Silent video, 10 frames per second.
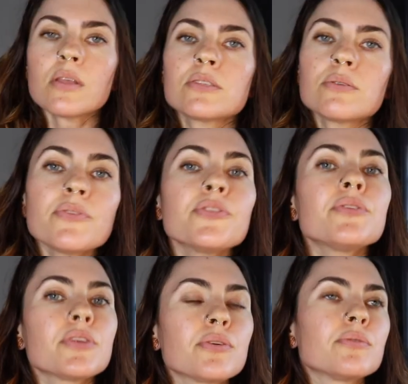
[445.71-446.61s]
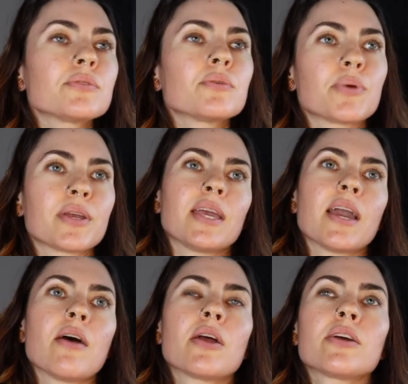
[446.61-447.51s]
So if you're new to working
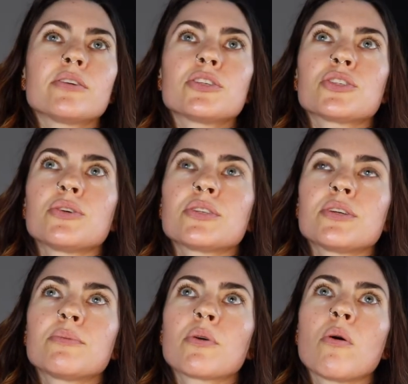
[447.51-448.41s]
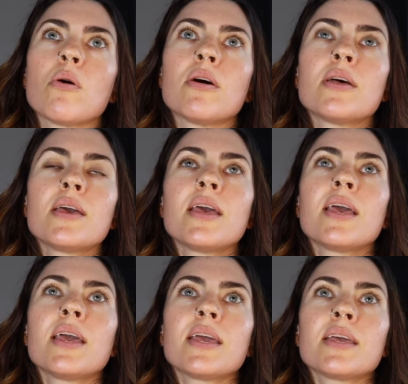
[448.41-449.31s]
out, a good short-term goal
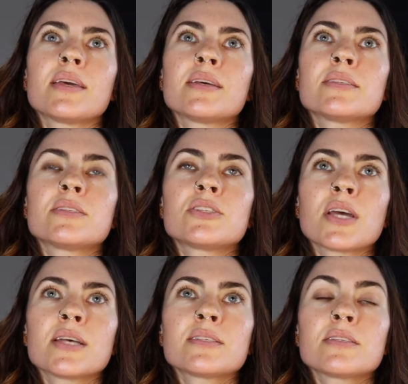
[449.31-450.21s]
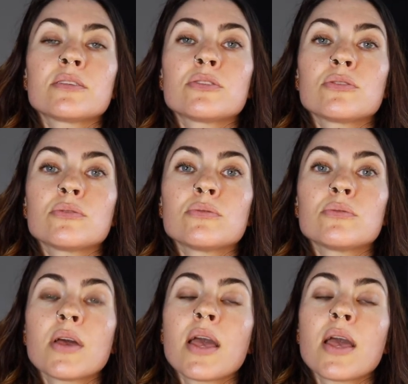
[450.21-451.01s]
is just to